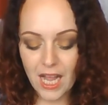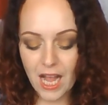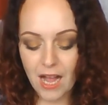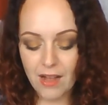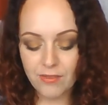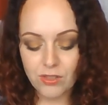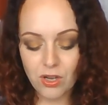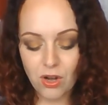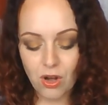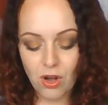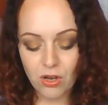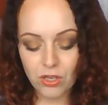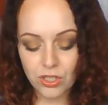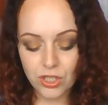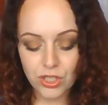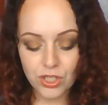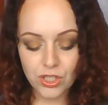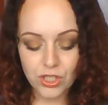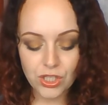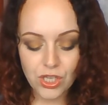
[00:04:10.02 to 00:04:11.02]
I've got
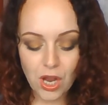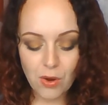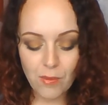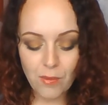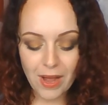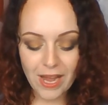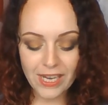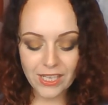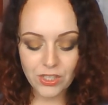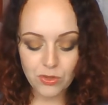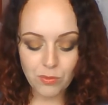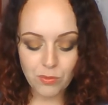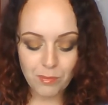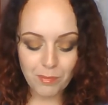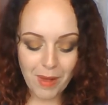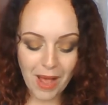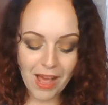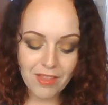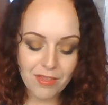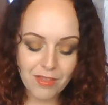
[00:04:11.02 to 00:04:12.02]
Snow Angel
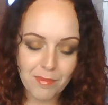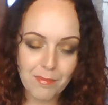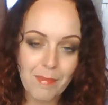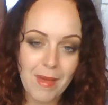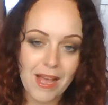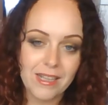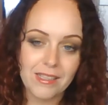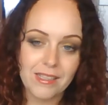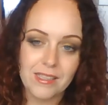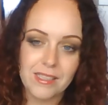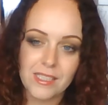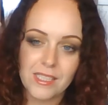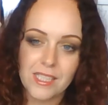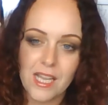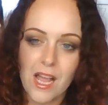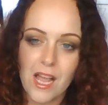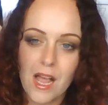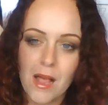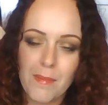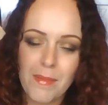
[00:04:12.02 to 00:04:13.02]
Bath
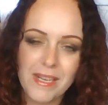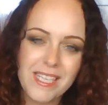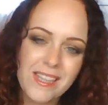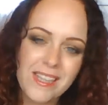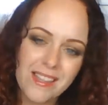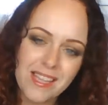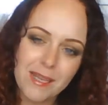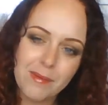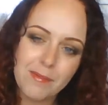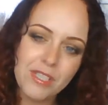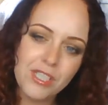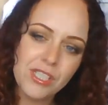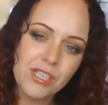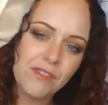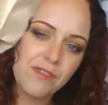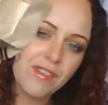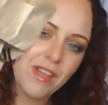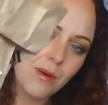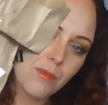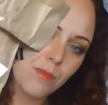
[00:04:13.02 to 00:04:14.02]
Melt. I didn't think much
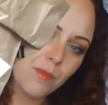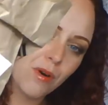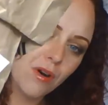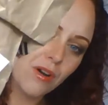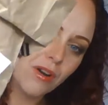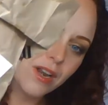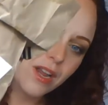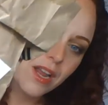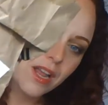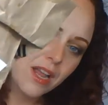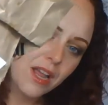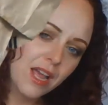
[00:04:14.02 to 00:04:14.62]
of that one.